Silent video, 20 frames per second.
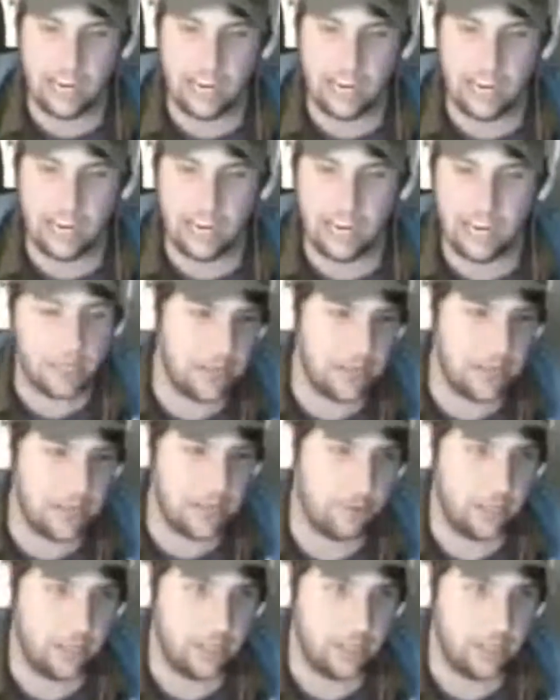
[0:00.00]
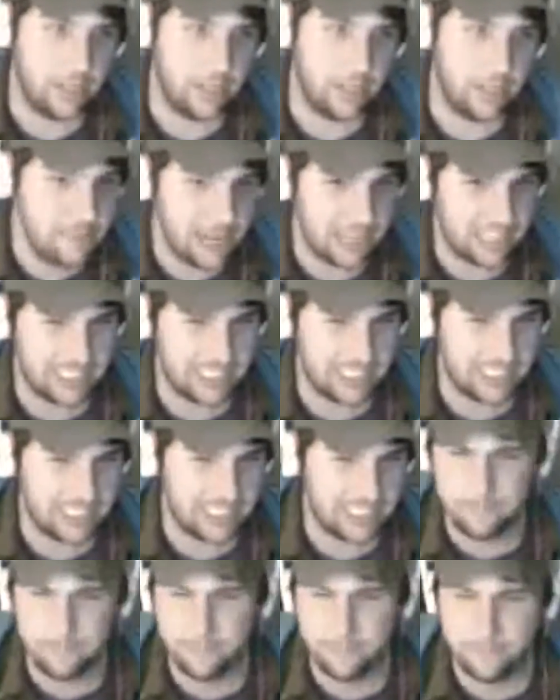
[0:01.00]
just want to play it differently next
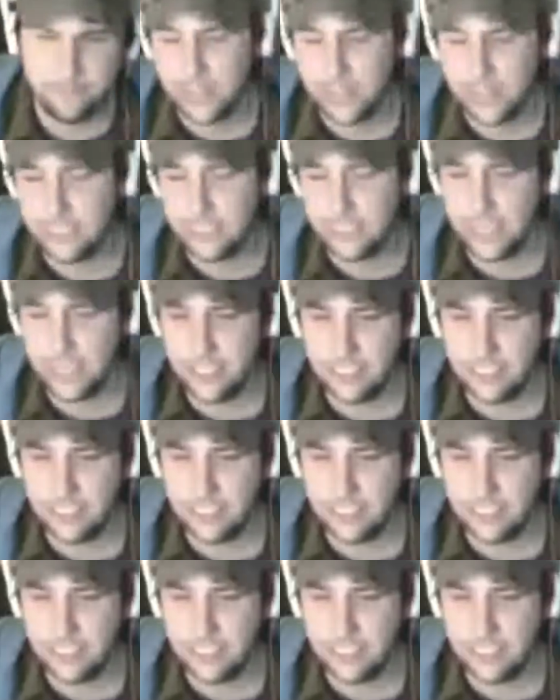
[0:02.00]
time. That's